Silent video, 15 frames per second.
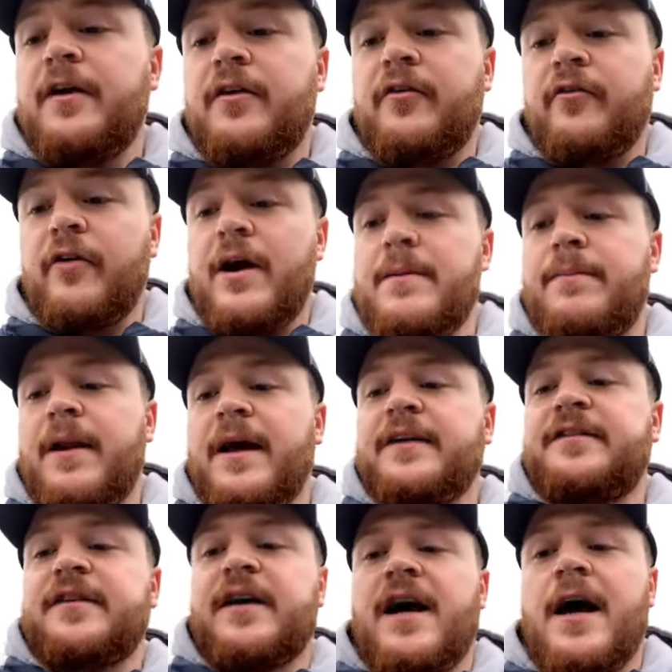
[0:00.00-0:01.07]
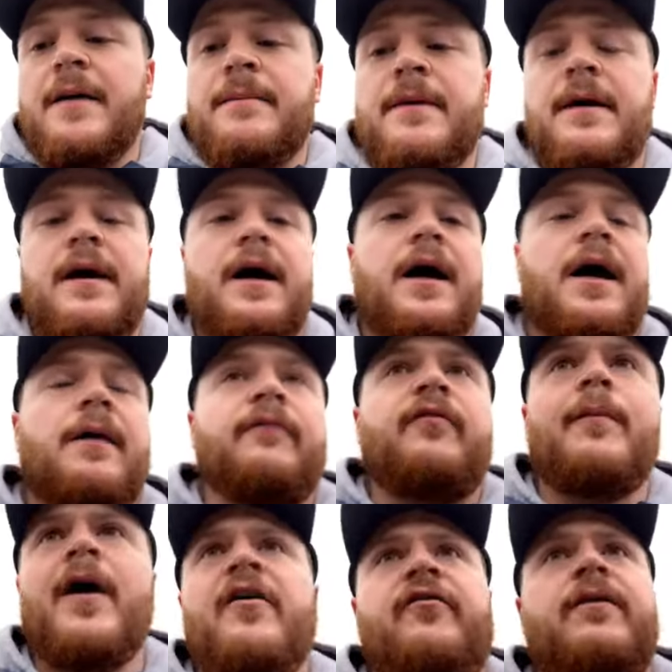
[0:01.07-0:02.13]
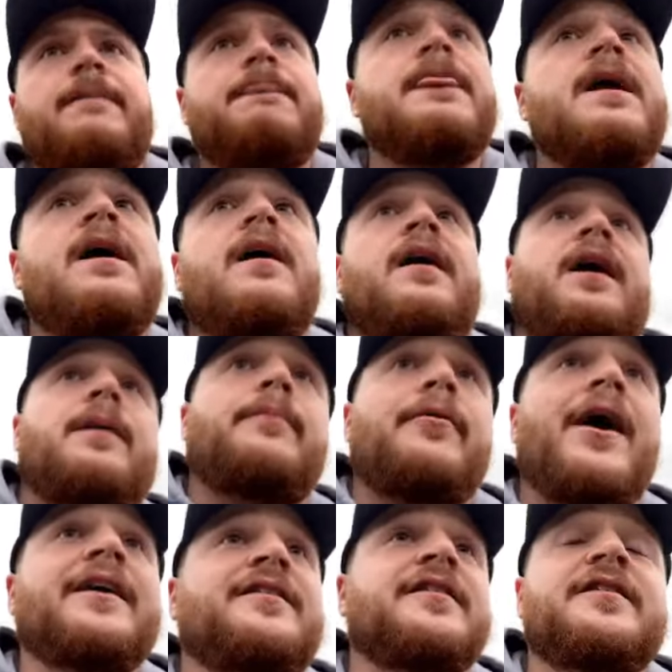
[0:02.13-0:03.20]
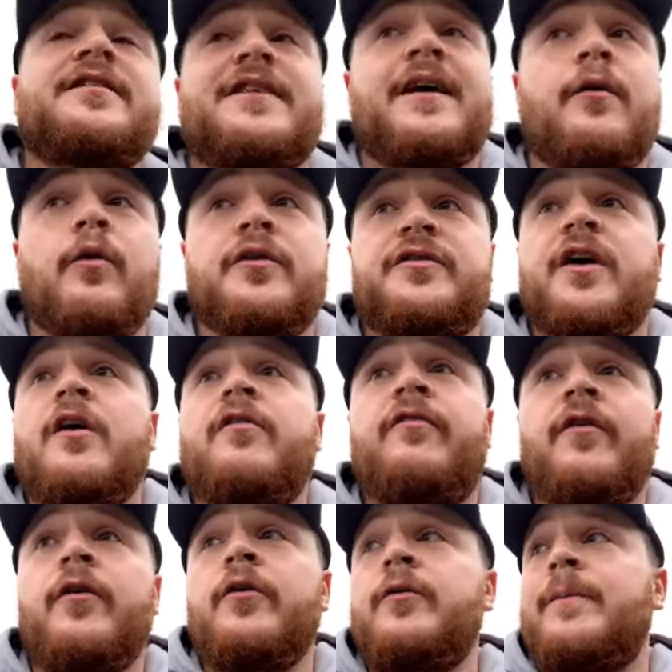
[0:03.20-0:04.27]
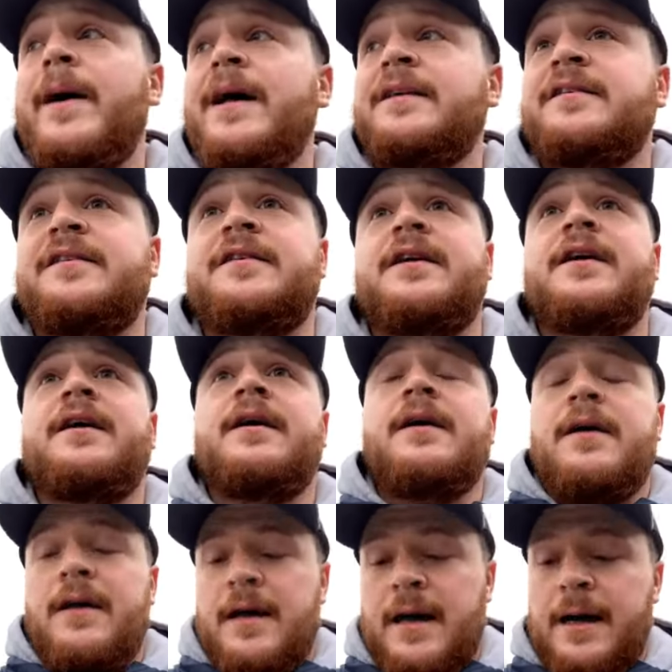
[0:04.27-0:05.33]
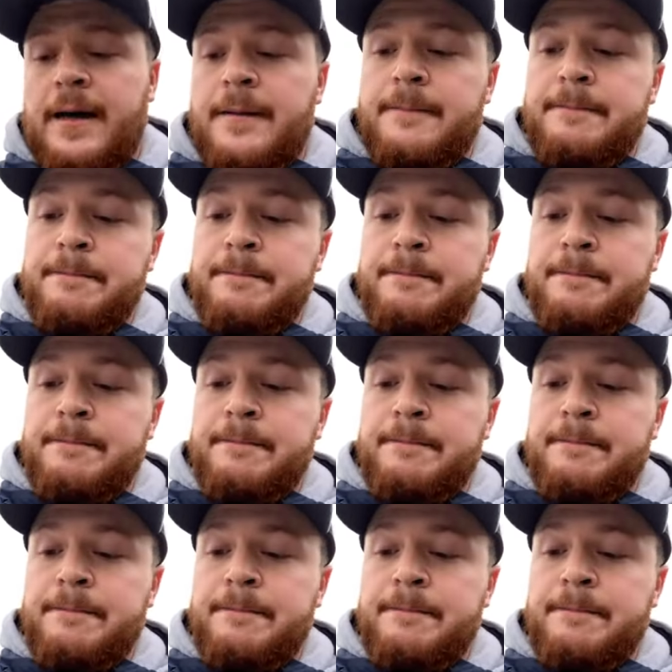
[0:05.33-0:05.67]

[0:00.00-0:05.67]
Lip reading: great place to come, for both kind of presents and also food bits. So